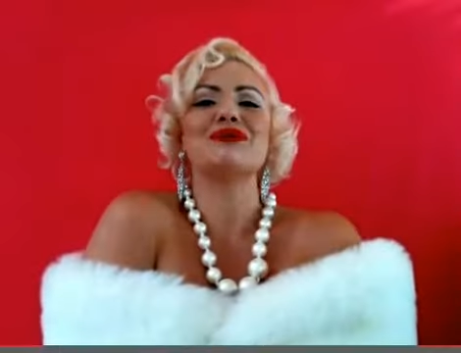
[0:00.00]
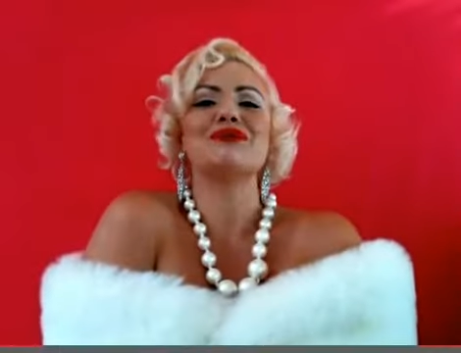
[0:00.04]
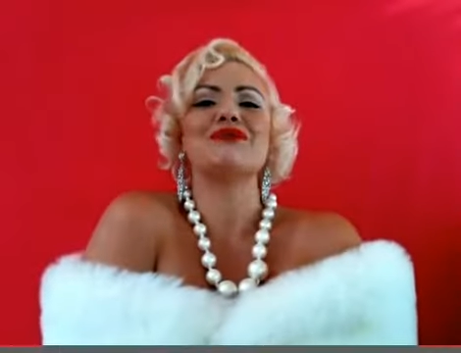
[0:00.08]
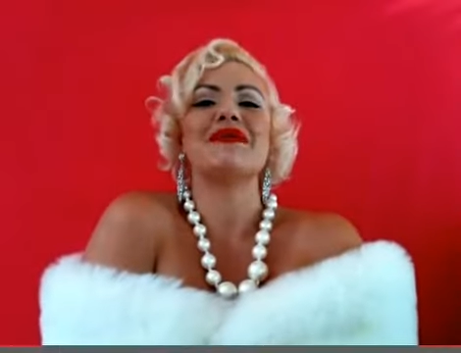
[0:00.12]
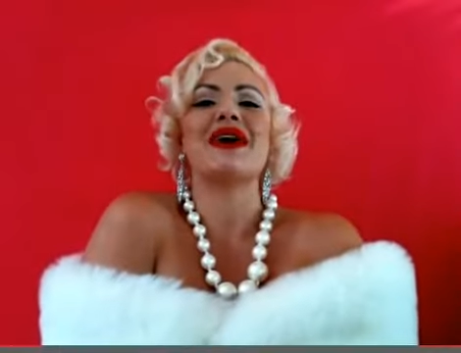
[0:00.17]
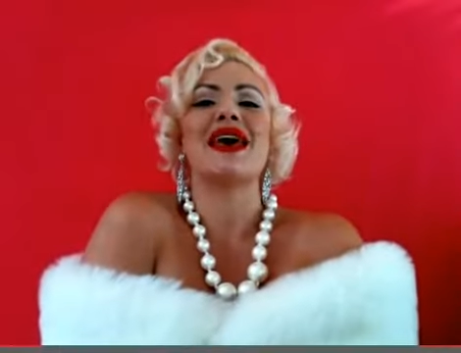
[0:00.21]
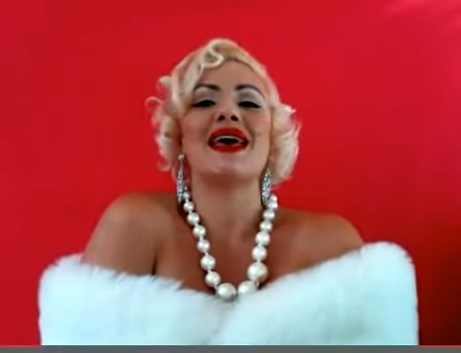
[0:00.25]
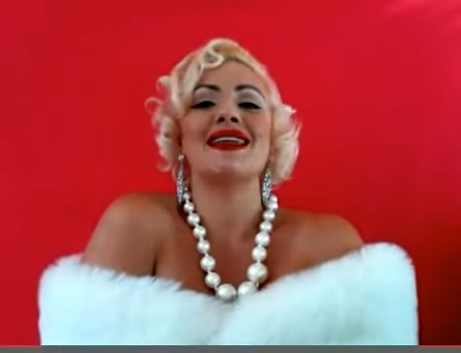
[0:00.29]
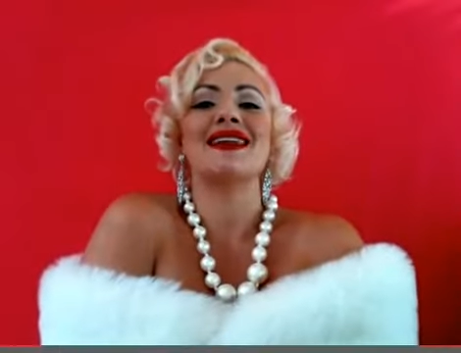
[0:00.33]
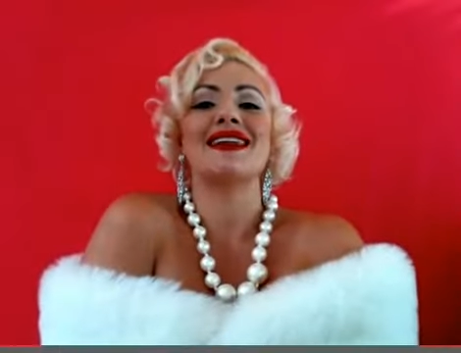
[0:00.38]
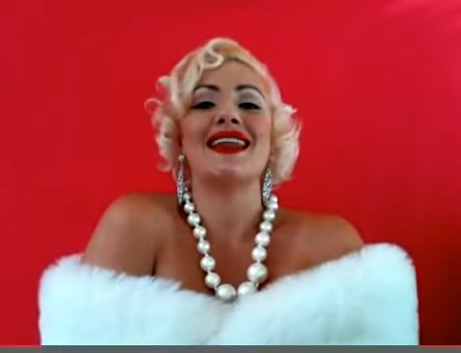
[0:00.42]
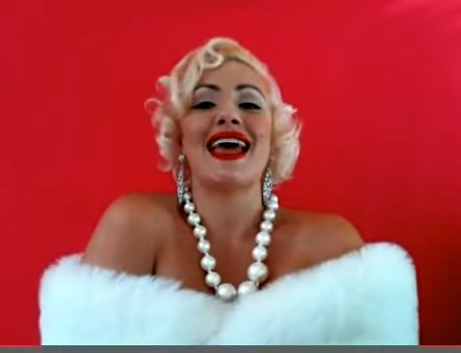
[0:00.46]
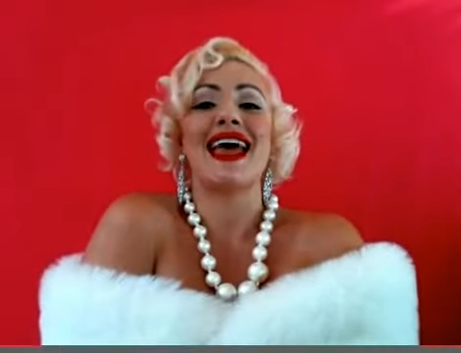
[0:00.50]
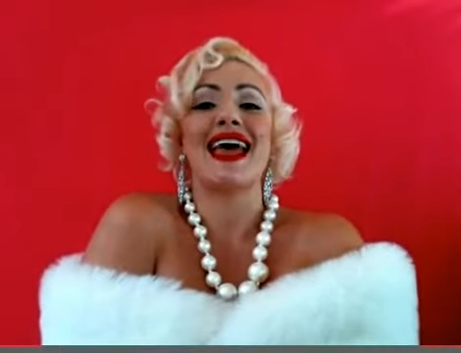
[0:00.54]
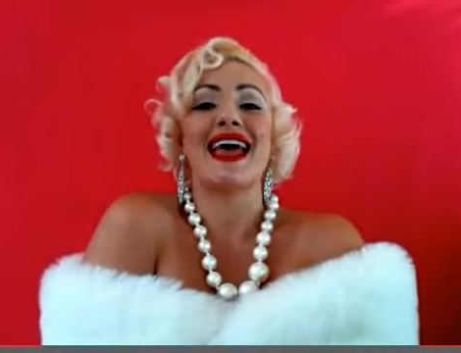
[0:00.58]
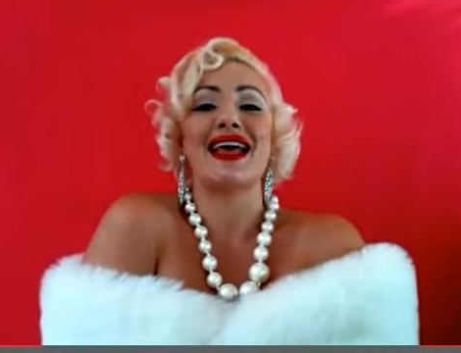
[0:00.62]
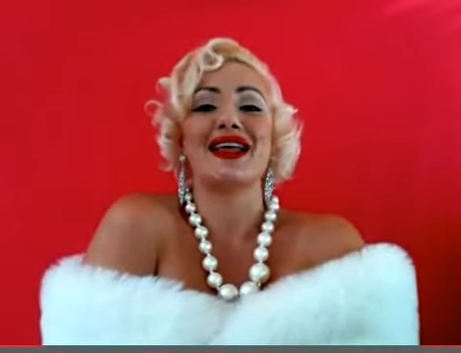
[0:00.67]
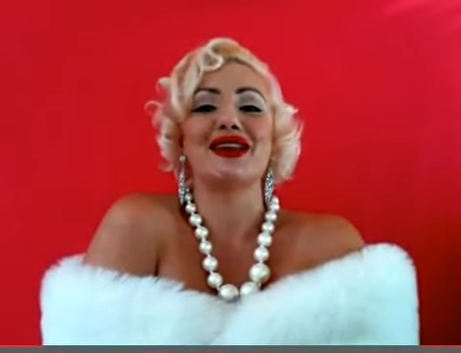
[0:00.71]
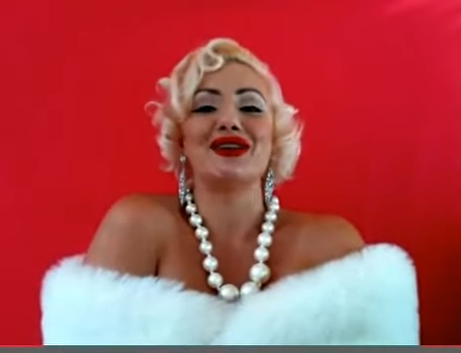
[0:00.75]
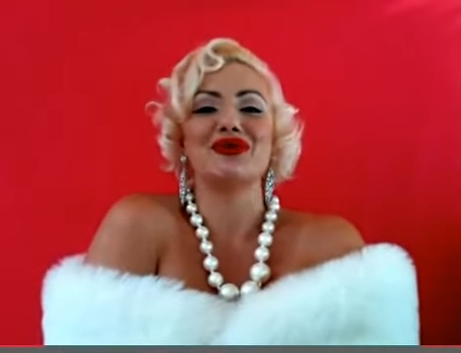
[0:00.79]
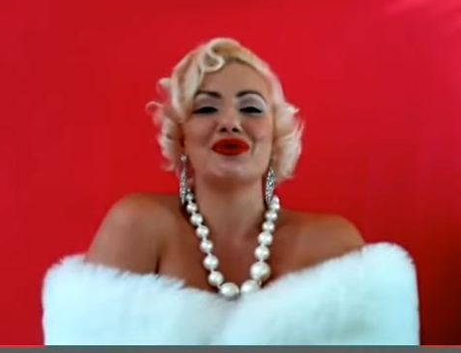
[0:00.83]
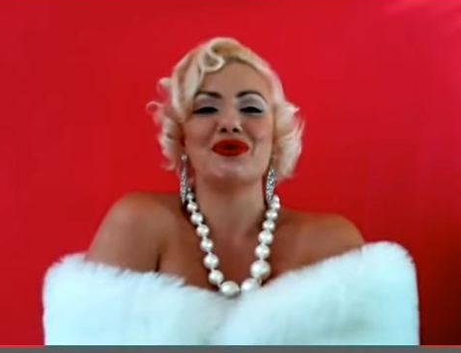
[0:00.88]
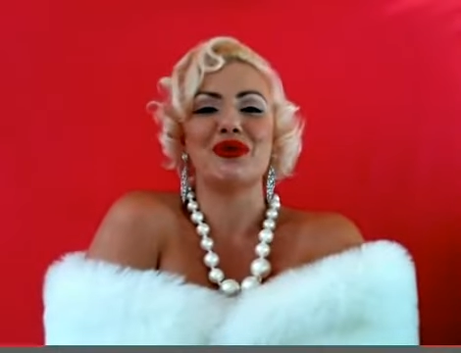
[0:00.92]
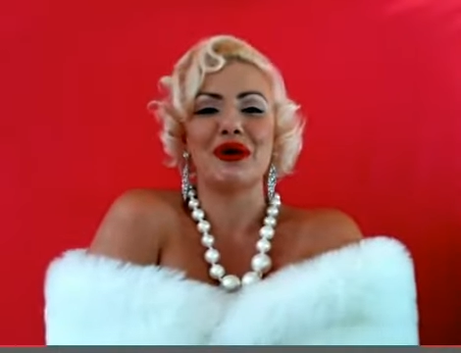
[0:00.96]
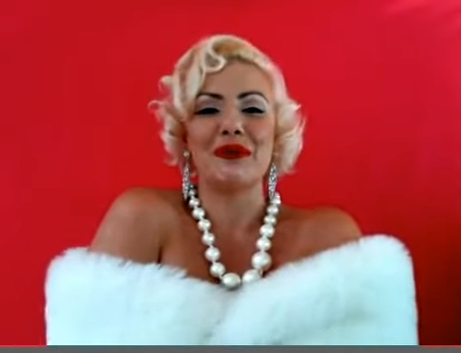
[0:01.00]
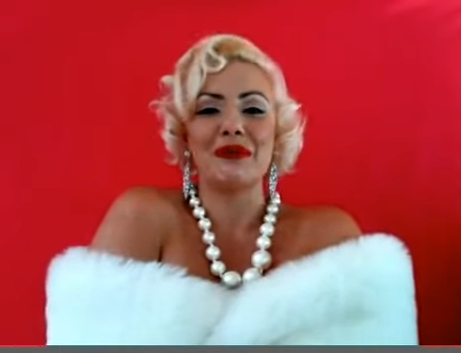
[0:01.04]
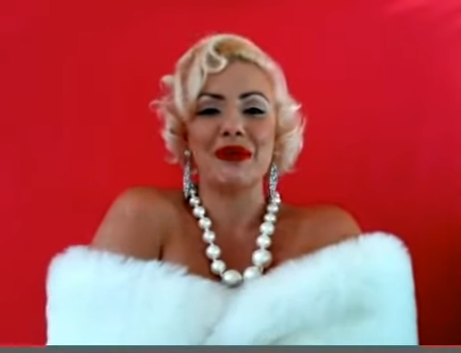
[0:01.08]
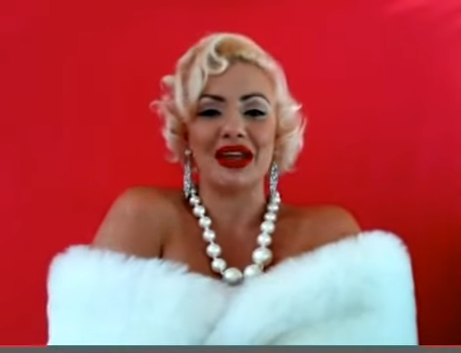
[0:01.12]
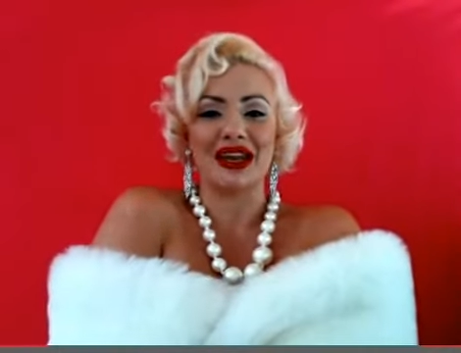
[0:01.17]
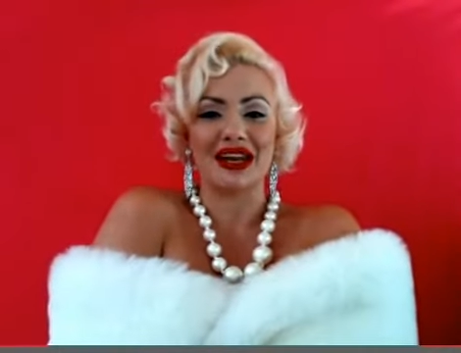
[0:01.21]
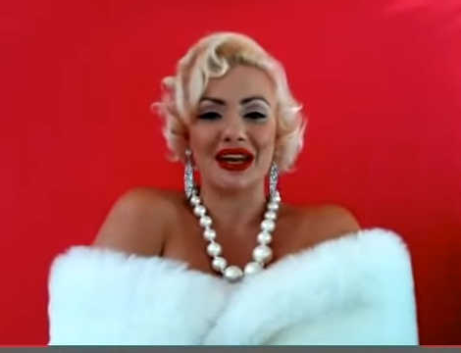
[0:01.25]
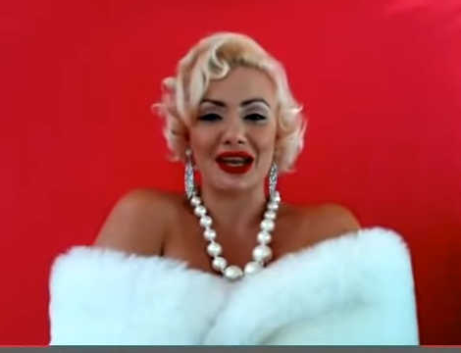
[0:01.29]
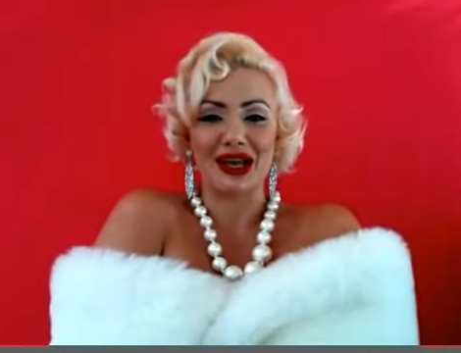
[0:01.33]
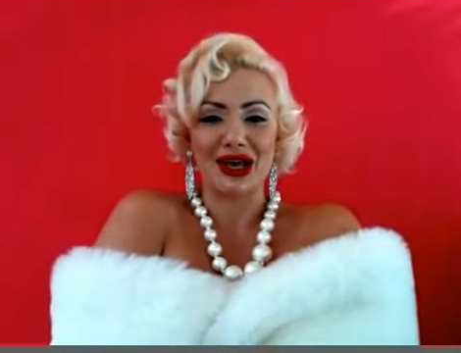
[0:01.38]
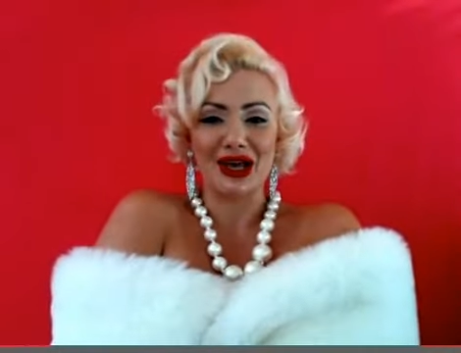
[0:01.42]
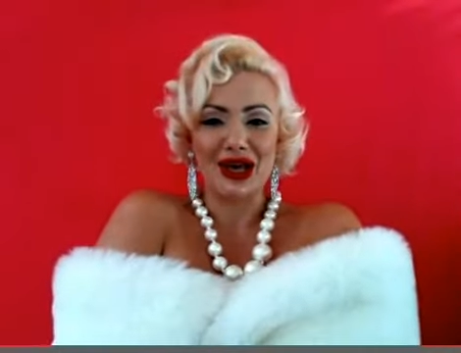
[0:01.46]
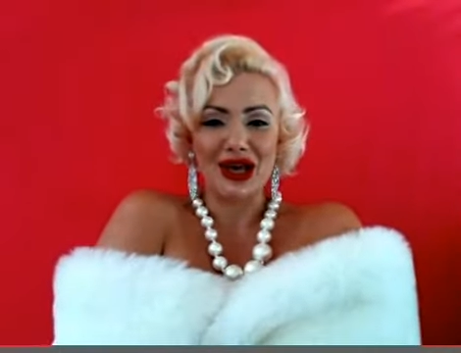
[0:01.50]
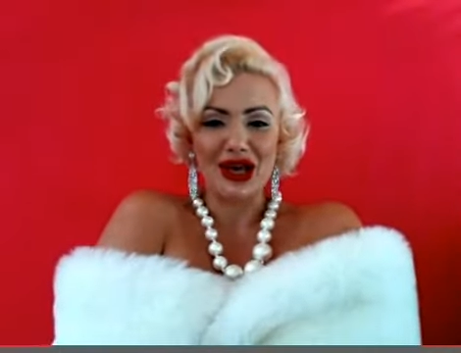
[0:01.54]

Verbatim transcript: men and women.